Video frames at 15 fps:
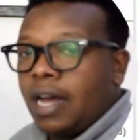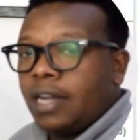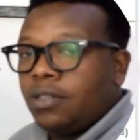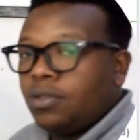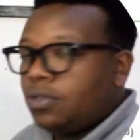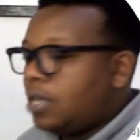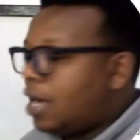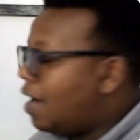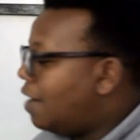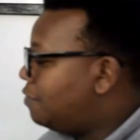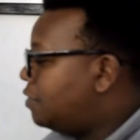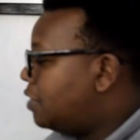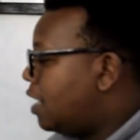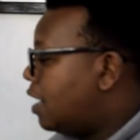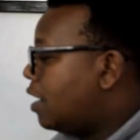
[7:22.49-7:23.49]
to have
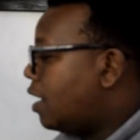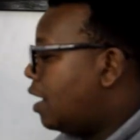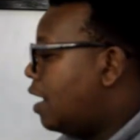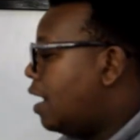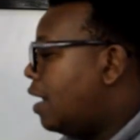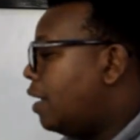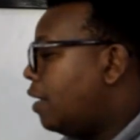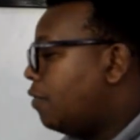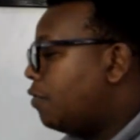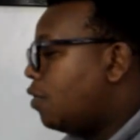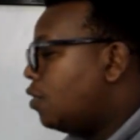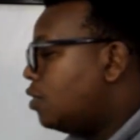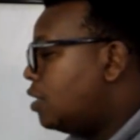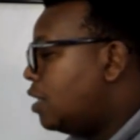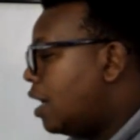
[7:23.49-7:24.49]
track, and of
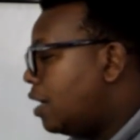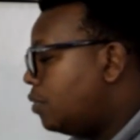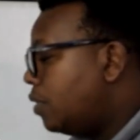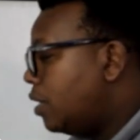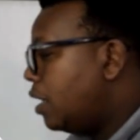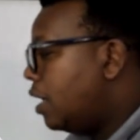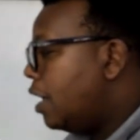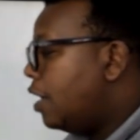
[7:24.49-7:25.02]
course that way